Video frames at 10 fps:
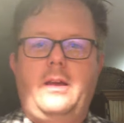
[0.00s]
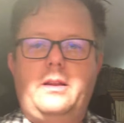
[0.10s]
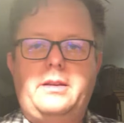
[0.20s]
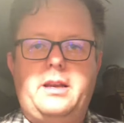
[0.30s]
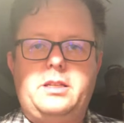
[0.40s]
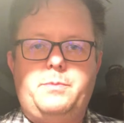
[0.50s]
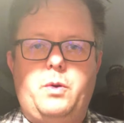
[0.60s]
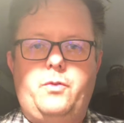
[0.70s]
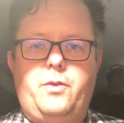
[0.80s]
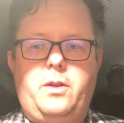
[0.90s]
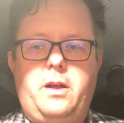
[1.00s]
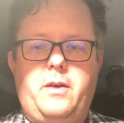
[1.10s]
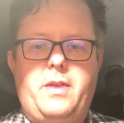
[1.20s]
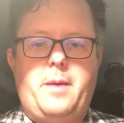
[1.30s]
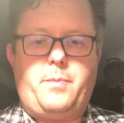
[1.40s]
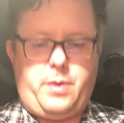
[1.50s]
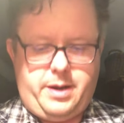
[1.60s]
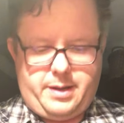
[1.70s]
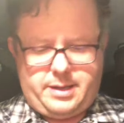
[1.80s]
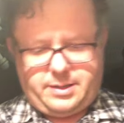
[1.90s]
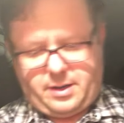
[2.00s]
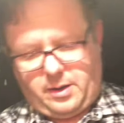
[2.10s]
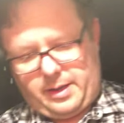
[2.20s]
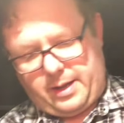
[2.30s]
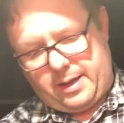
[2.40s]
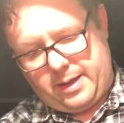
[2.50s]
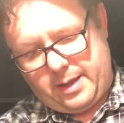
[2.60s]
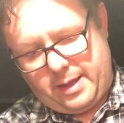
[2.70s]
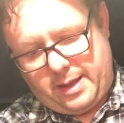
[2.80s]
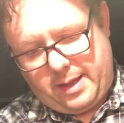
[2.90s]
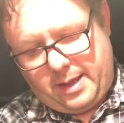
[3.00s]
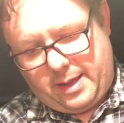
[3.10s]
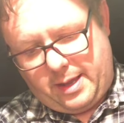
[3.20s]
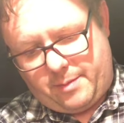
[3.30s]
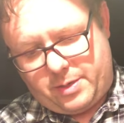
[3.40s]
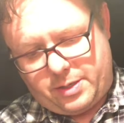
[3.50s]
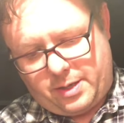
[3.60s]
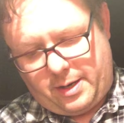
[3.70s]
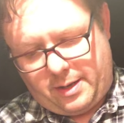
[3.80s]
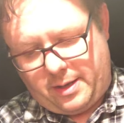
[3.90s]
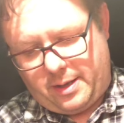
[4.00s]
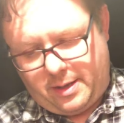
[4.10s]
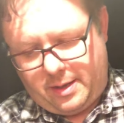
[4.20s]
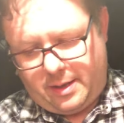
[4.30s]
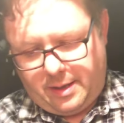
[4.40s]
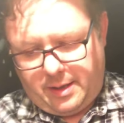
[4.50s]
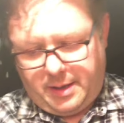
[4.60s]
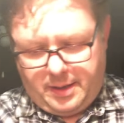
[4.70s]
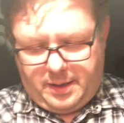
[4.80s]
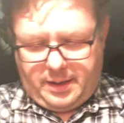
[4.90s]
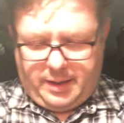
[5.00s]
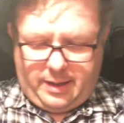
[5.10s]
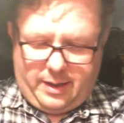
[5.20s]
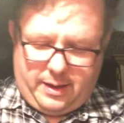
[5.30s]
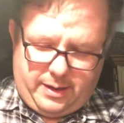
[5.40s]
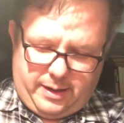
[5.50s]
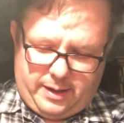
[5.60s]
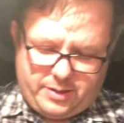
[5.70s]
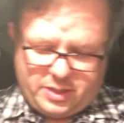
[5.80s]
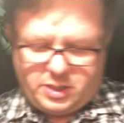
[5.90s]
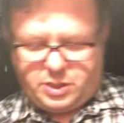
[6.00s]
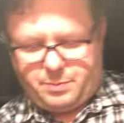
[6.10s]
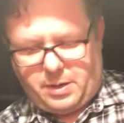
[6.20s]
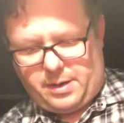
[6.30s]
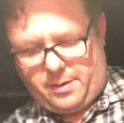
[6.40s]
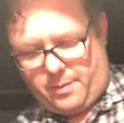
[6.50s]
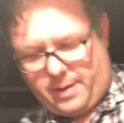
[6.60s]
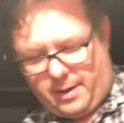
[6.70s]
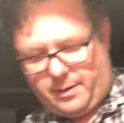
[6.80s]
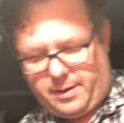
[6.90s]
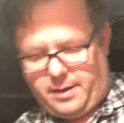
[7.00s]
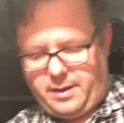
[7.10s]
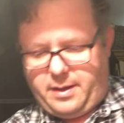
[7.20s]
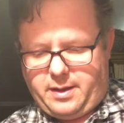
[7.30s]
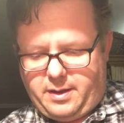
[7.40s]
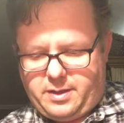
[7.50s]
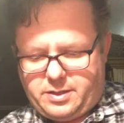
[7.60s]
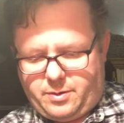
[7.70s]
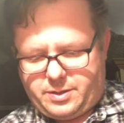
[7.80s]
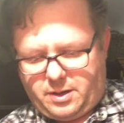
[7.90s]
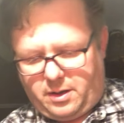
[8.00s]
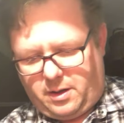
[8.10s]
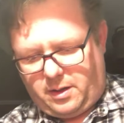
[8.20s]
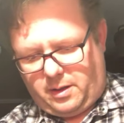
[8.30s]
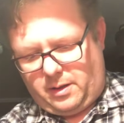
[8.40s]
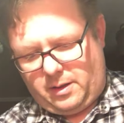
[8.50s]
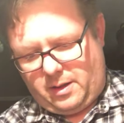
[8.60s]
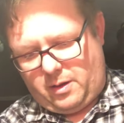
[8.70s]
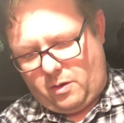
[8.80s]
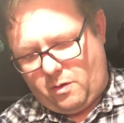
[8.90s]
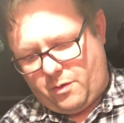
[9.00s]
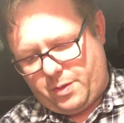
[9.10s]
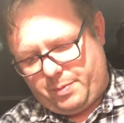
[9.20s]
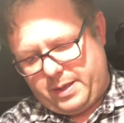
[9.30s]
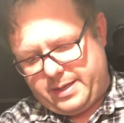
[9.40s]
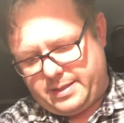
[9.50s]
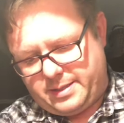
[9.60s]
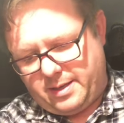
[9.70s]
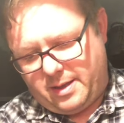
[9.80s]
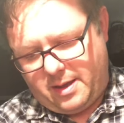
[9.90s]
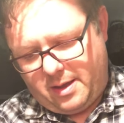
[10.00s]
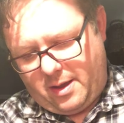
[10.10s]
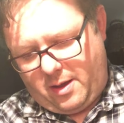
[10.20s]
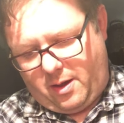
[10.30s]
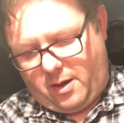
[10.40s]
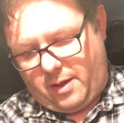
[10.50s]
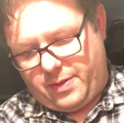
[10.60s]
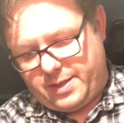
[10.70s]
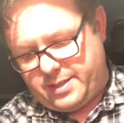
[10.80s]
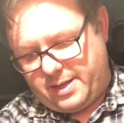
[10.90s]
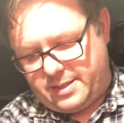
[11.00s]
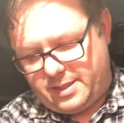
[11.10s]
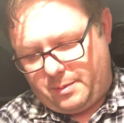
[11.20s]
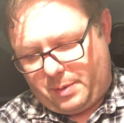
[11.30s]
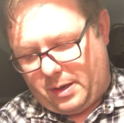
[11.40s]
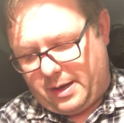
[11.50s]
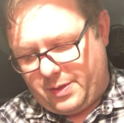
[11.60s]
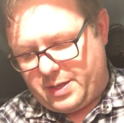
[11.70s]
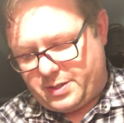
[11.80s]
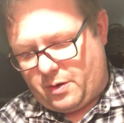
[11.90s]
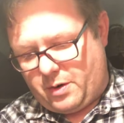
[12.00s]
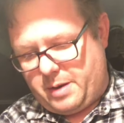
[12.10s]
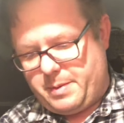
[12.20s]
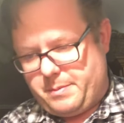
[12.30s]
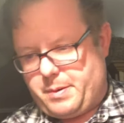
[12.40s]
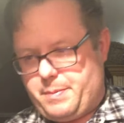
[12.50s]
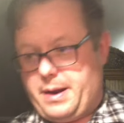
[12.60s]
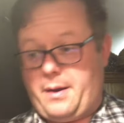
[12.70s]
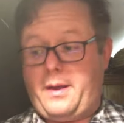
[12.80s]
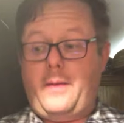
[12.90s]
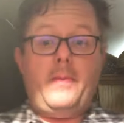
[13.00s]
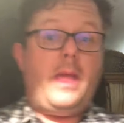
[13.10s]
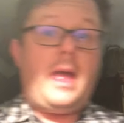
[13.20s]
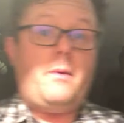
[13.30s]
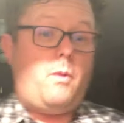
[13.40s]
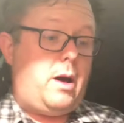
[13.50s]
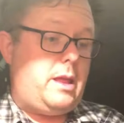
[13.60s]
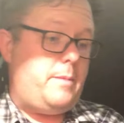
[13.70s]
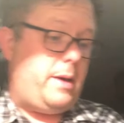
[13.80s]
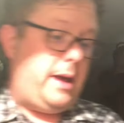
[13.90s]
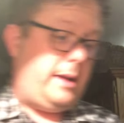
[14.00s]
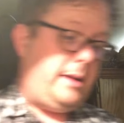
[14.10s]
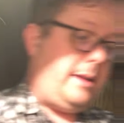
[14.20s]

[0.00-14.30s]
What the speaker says: take a spoonful of that pre-diced garlic, and I'm just going to in and just spread it around so it's all over the place on this nice little pocket that's already been prepared. And while I'm at it,